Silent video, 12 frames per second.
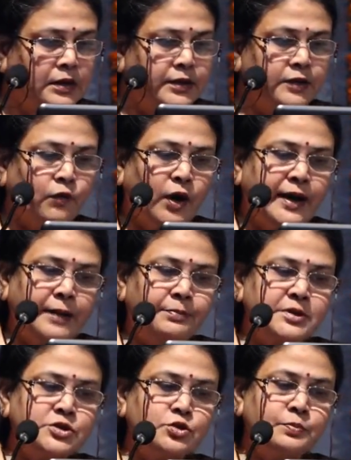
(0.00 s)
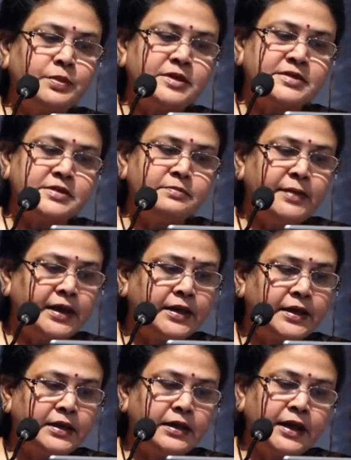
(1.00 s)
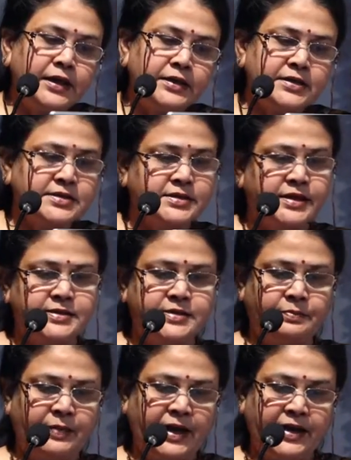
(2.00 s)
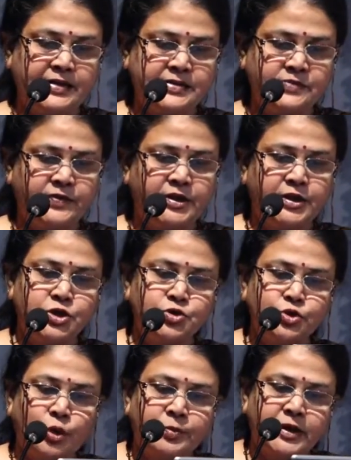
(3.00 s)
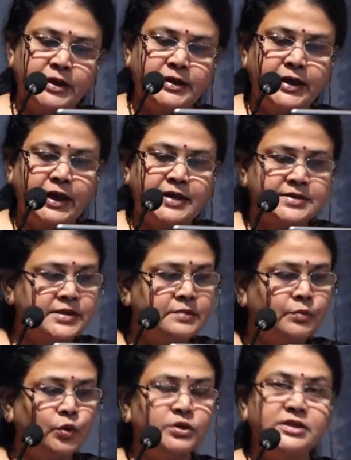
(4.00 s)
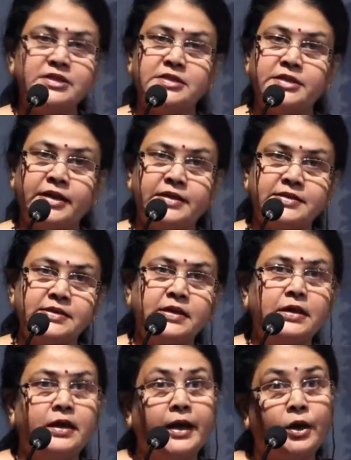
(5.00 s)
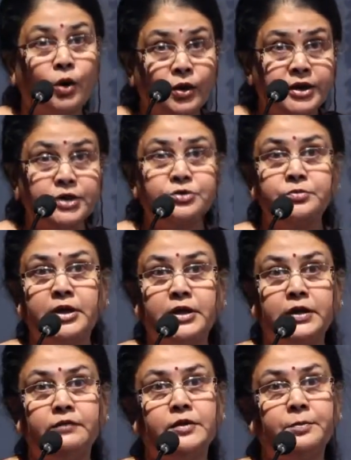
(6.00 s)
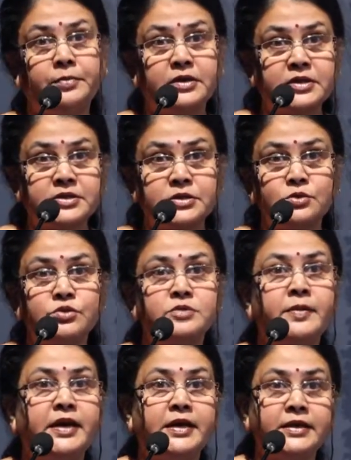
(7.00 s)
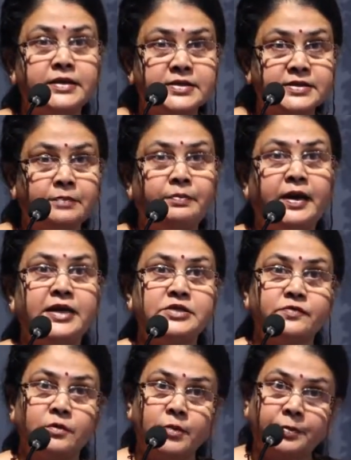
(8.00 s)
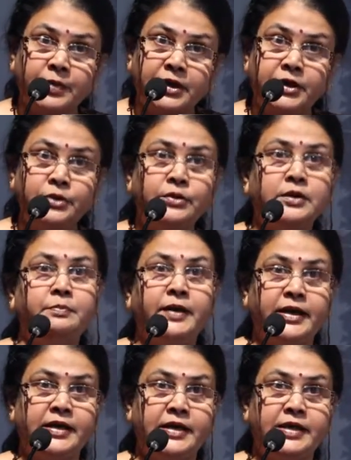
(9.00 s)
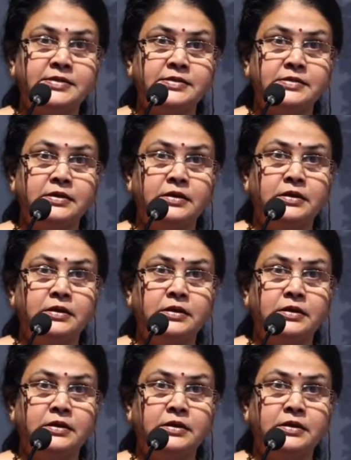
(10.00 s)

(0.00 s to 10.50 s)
Then what happens to person making interstate supplies, whether he should obtain the RC in both the states? According to me, the person who is making the supplies from a particular place,